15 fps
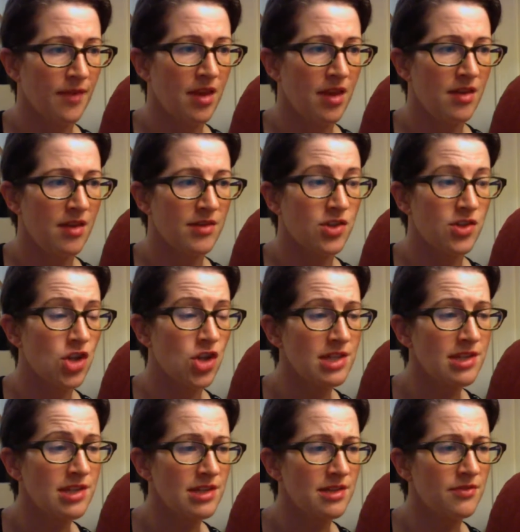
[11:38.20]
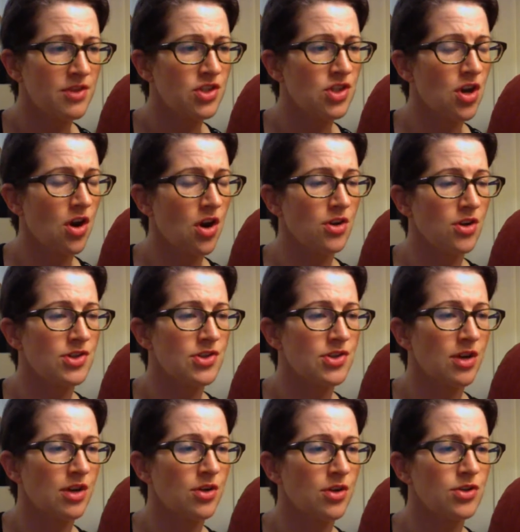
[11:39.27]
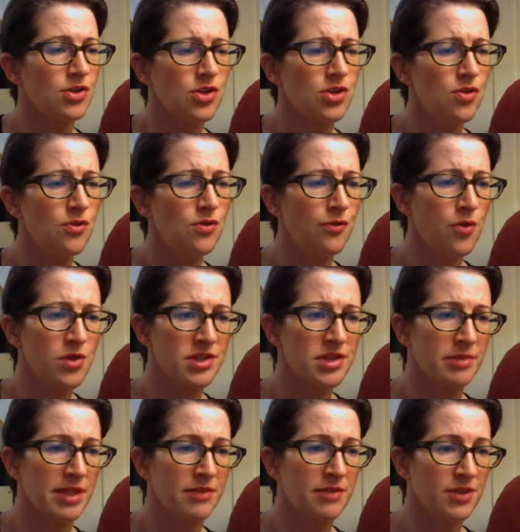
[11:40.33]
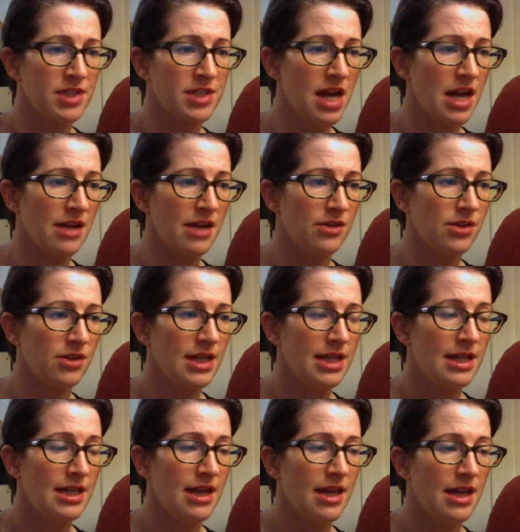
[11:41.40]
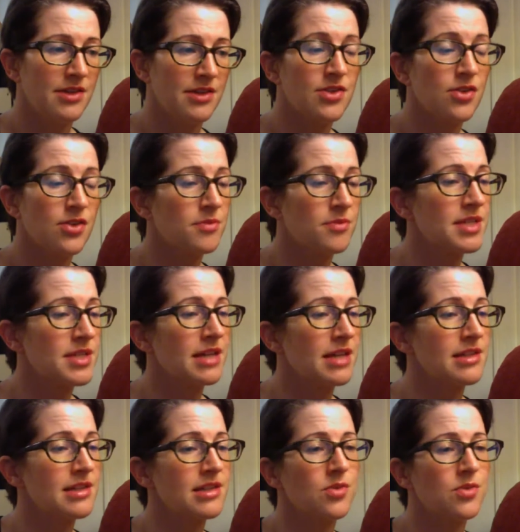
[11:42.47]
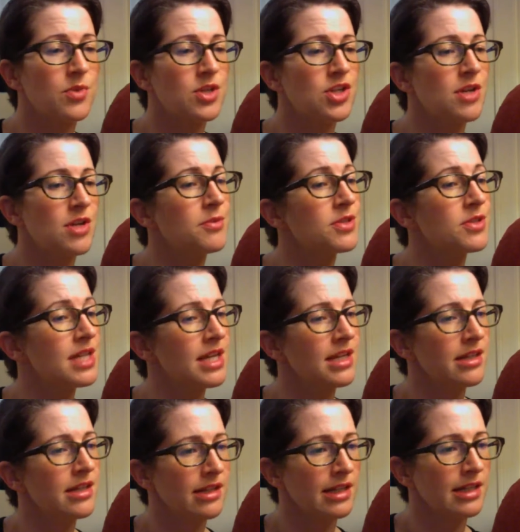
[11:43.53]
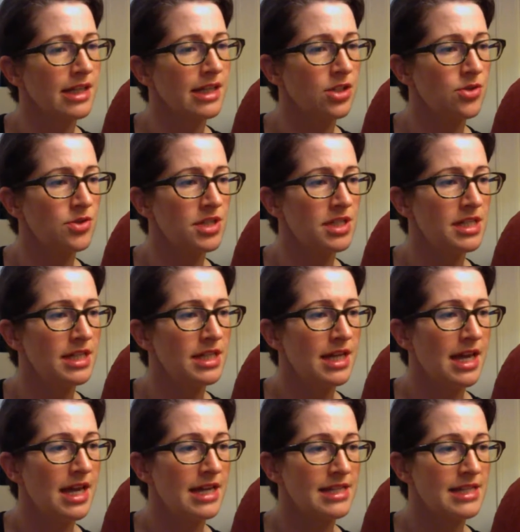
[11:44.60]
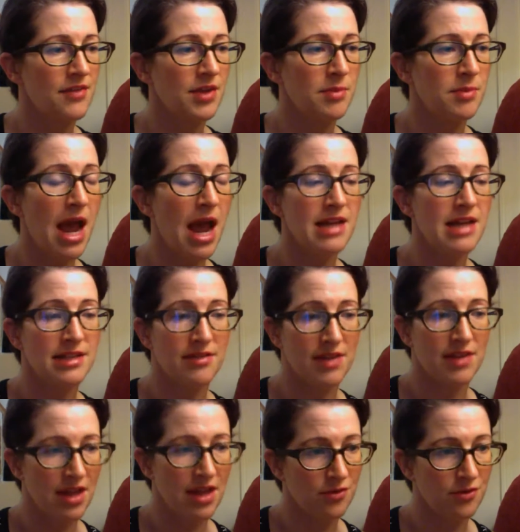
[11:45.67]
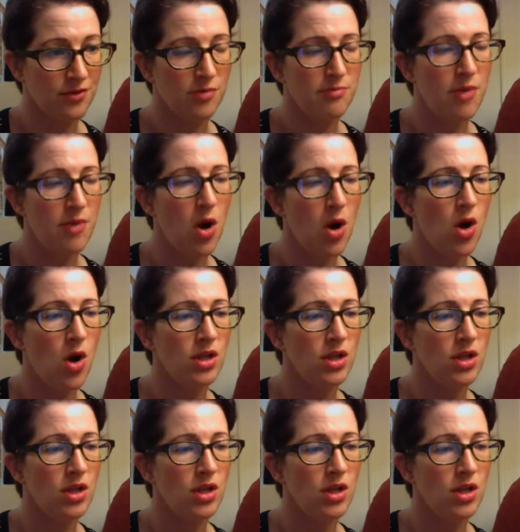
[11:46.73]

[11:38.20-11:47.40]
The justice of the charge struck her too forcibly for denial, and the circumstances to which he particularly alluded, as having passed at the Netherfield ball,